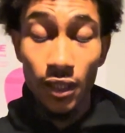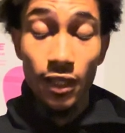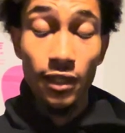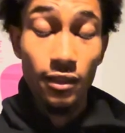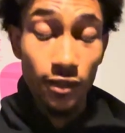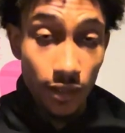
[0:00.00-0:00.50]

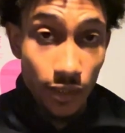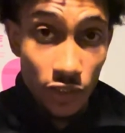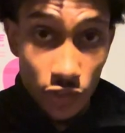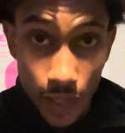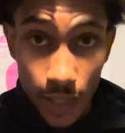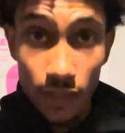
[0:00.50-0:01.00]
and then
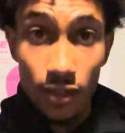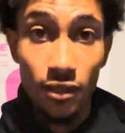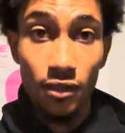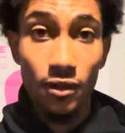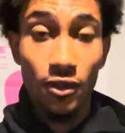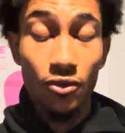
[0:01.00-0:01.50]
extract.
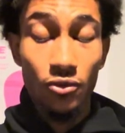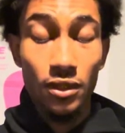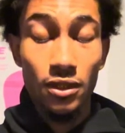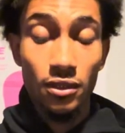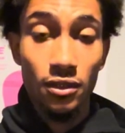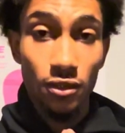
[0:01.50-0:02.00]

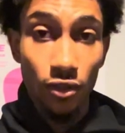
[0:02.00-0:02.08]
Always,